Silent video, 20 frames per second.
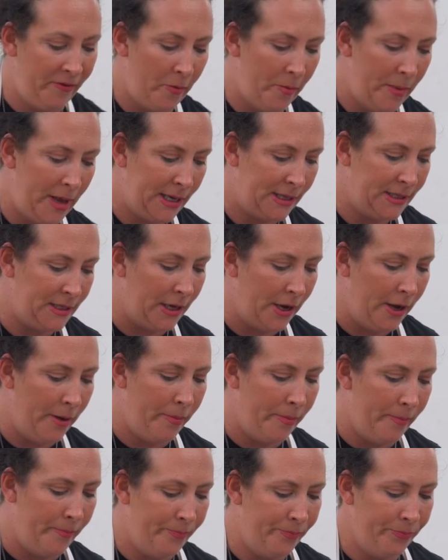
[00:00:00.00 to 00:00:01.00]
of a mix
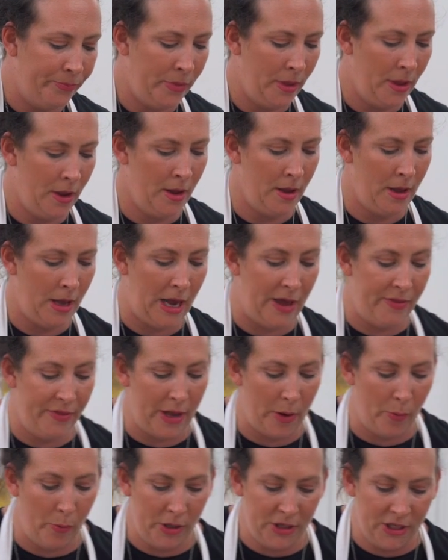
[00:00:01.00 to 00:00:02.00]
up,
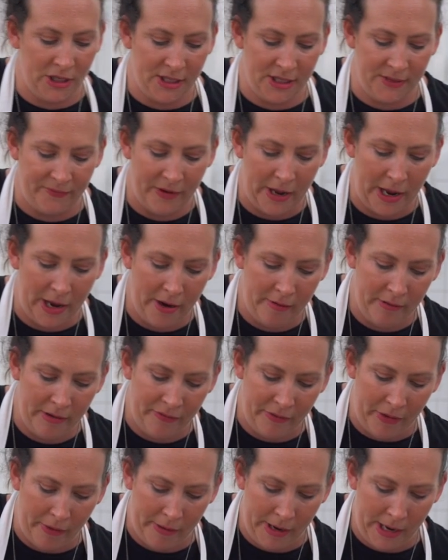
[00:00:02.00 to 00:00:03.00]
and then we're just
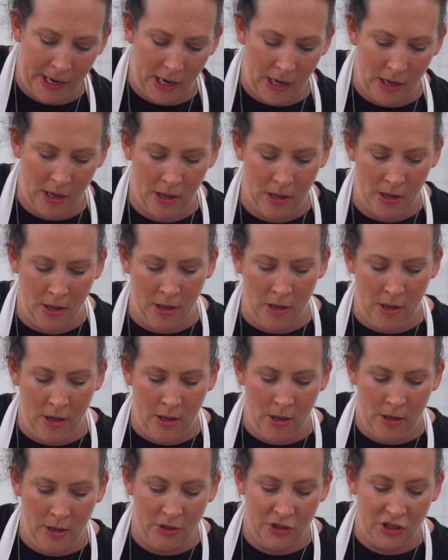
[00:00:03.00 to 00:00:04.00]
very
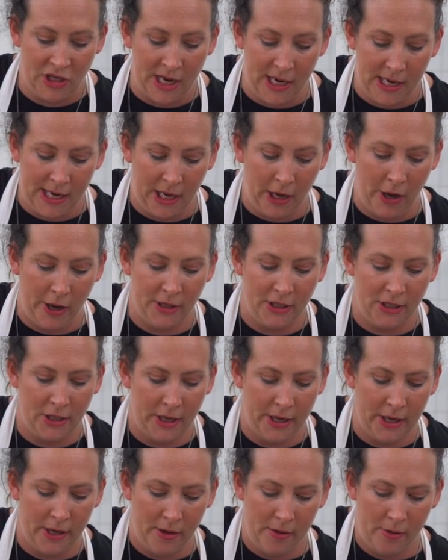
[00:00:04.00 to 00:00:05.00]
gently going
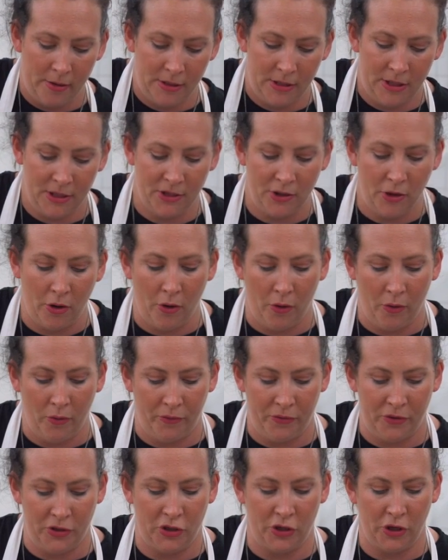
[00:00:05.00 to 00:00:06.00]
to
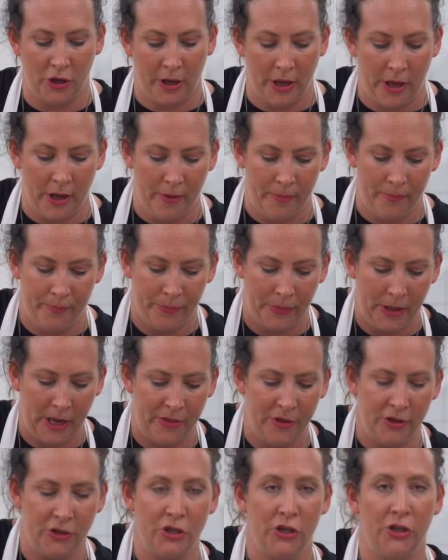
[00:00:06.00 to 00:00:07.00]
dissolve the sugar,
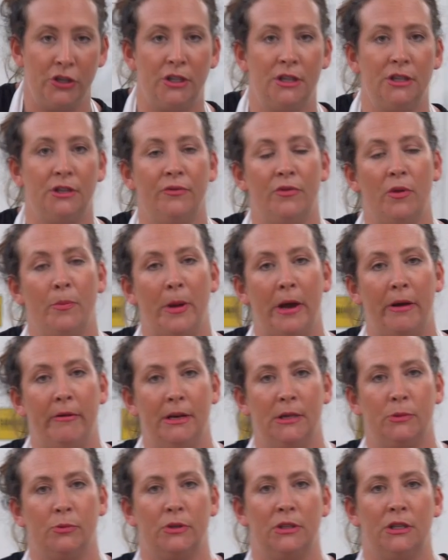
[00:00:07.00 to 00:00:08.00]
and the juices of the
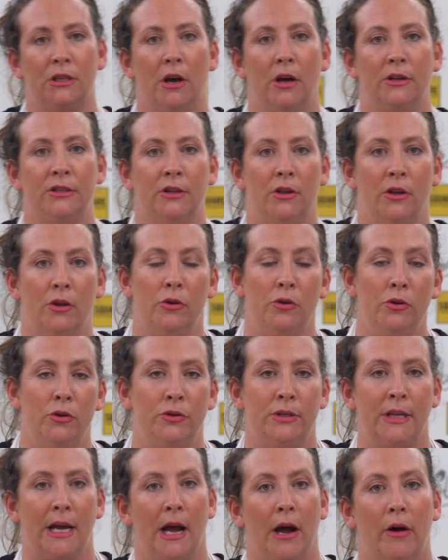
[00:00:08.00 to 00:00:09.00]
berries will start to
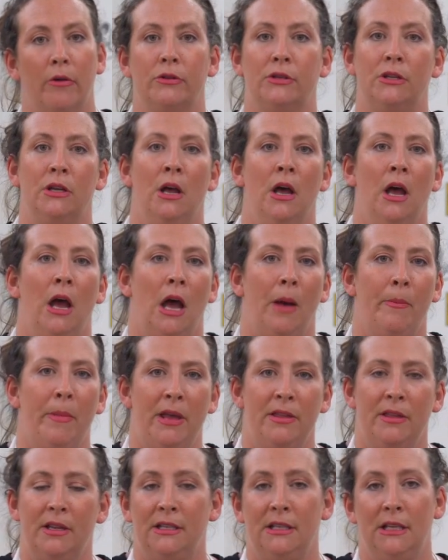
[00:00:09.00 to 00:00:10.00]
ooze out and
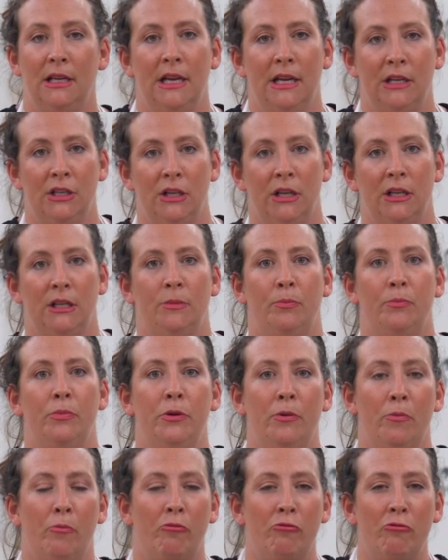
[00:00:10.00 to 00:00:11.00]
make this delicious,
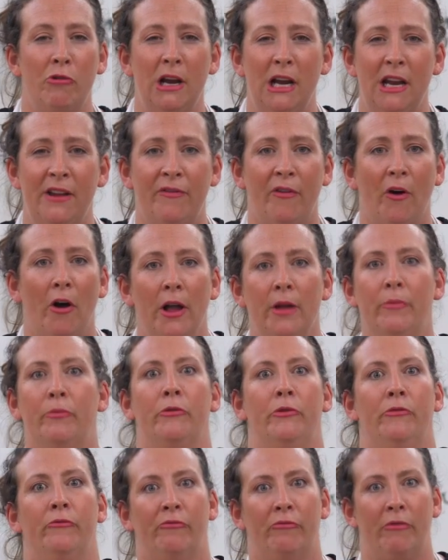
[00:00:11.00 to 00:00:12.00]
really
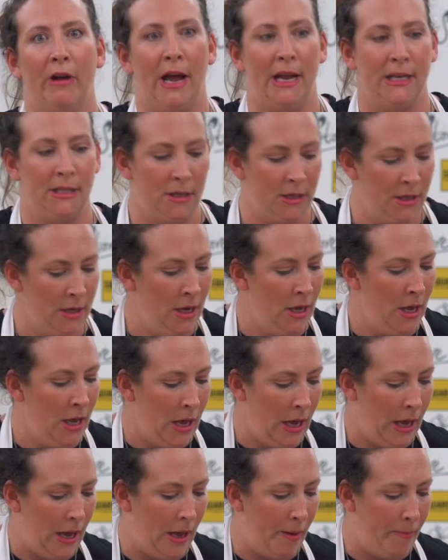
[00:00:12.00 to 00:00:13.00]
vibrant red,
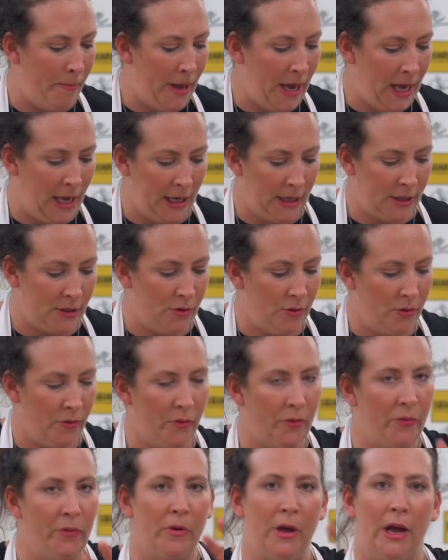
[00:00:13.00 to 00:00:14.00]
pink sort
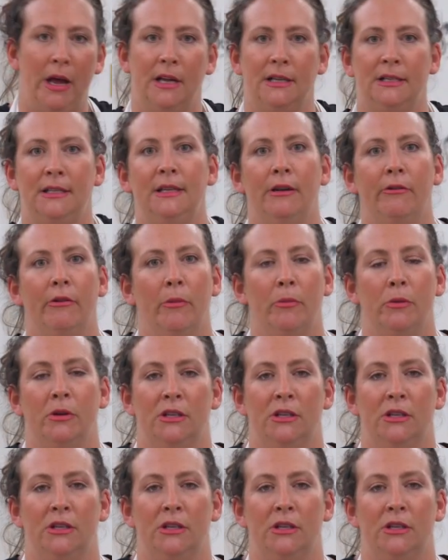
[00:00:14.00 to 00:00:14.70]
of syrup,